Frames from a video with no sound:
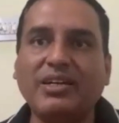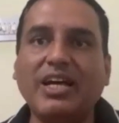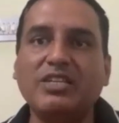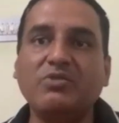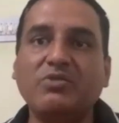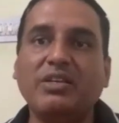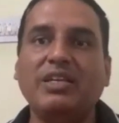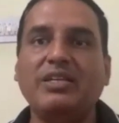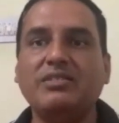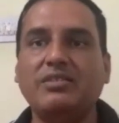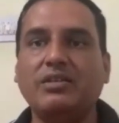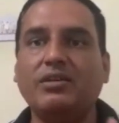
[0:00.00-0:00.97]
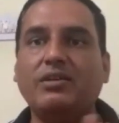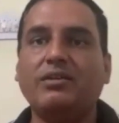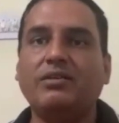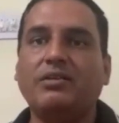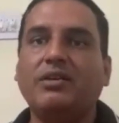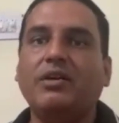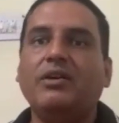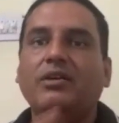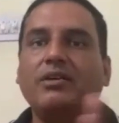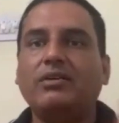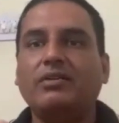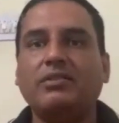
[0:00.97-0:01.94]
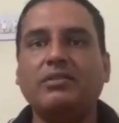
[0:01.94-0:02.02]
as well as
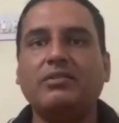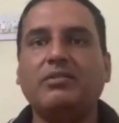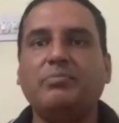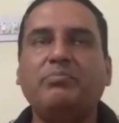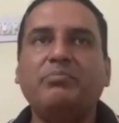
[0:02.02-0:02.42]
the